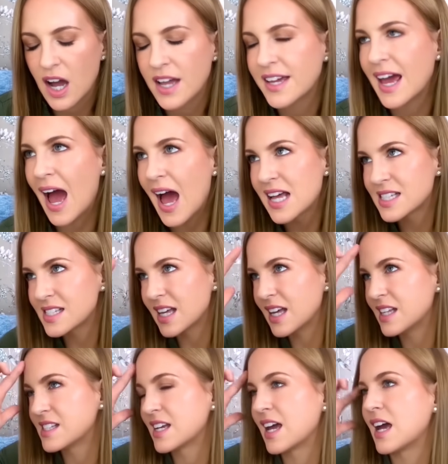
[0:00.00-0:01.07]
I guess
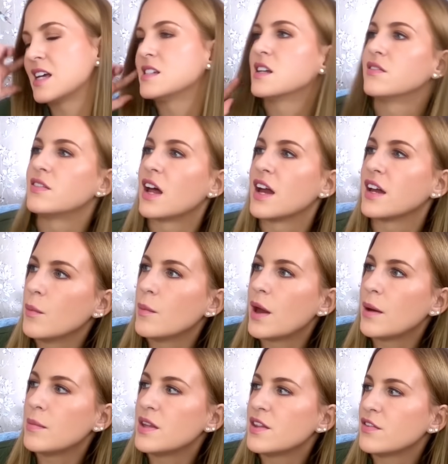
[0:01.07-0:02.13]
it's a case of like,
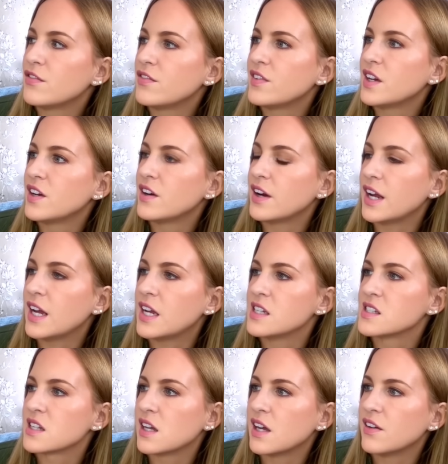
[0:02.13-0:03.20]
maybe the fear is